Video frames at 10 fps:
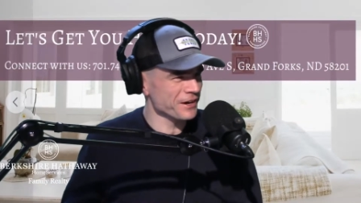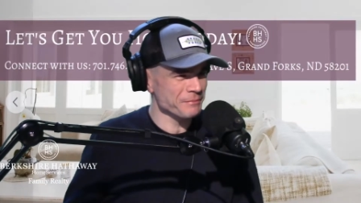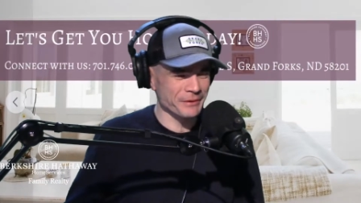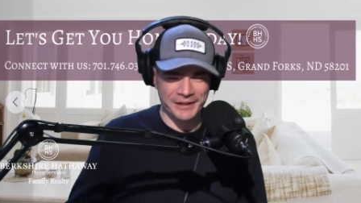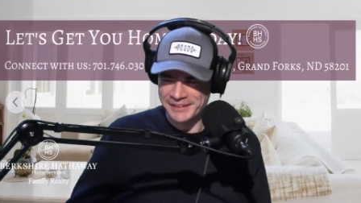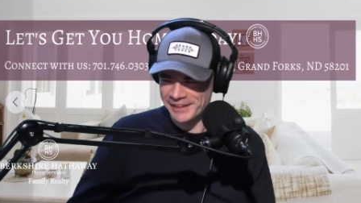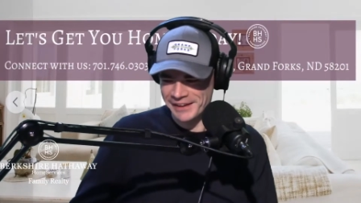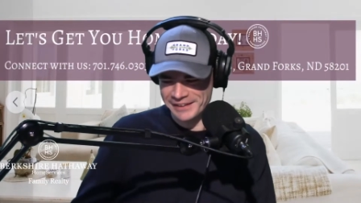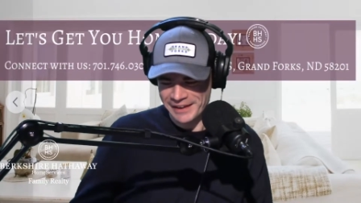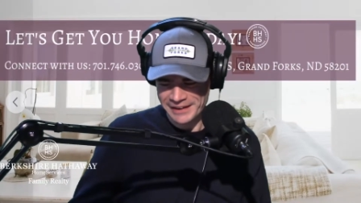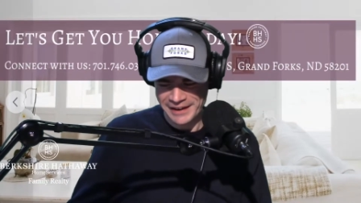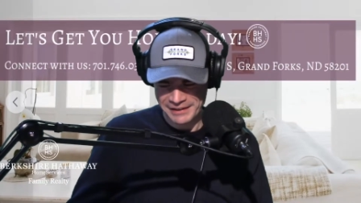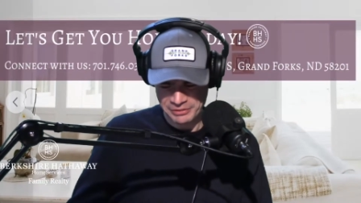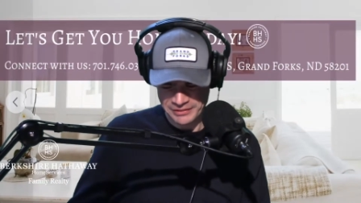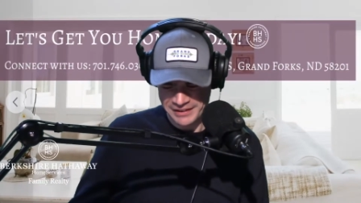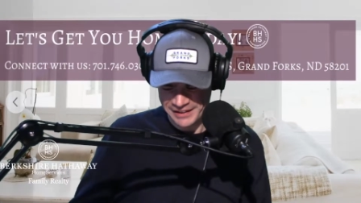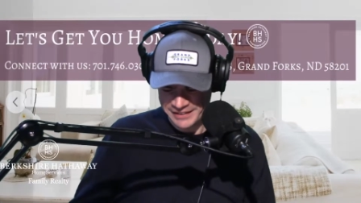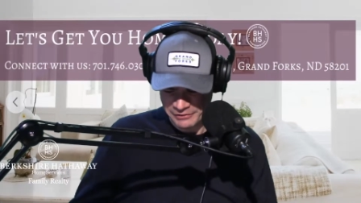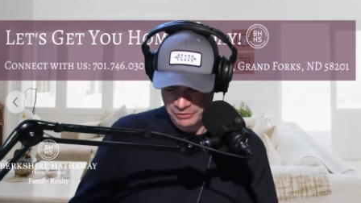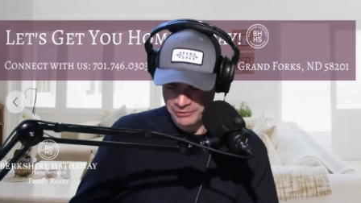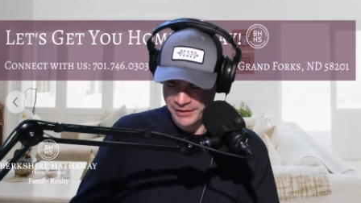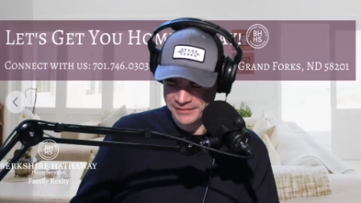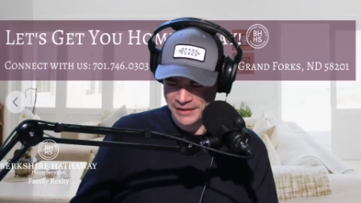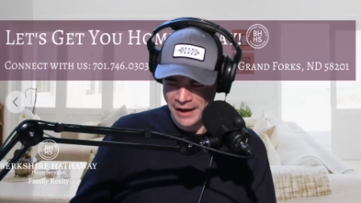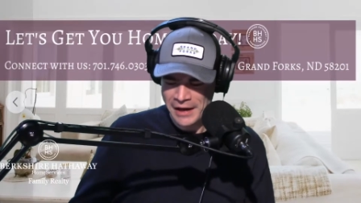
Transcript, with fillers: but no, I, got, no I got through it. Uh,